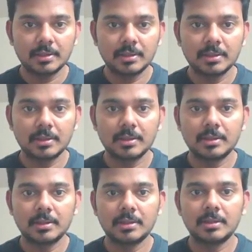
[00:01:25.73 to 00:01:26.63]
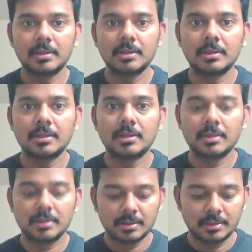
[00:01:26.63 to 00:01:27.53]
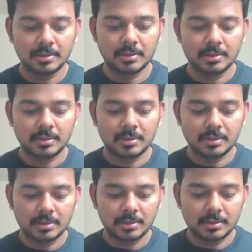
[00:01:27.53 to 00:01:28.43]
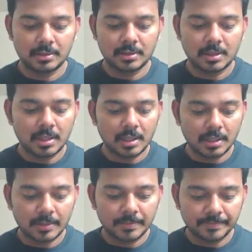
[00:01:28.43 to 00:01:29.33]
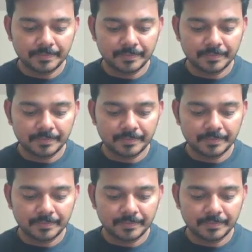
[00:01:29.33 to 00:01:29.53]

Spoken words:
[no speech]